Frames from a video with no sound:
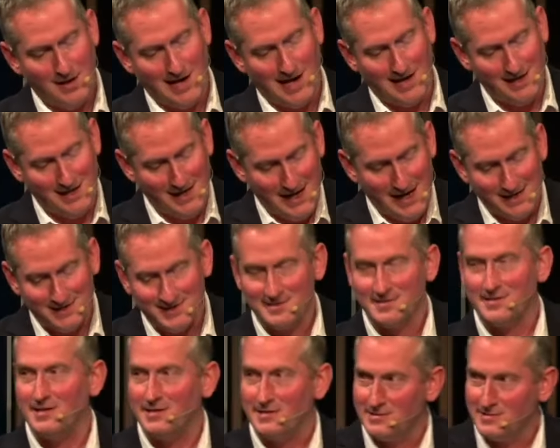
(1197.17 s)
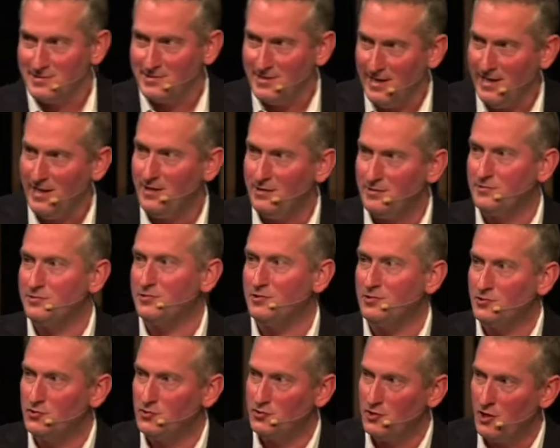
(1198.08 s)
And he adds, seek
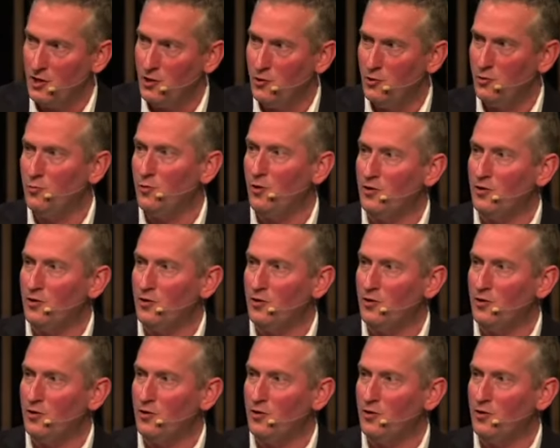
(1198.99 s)
to show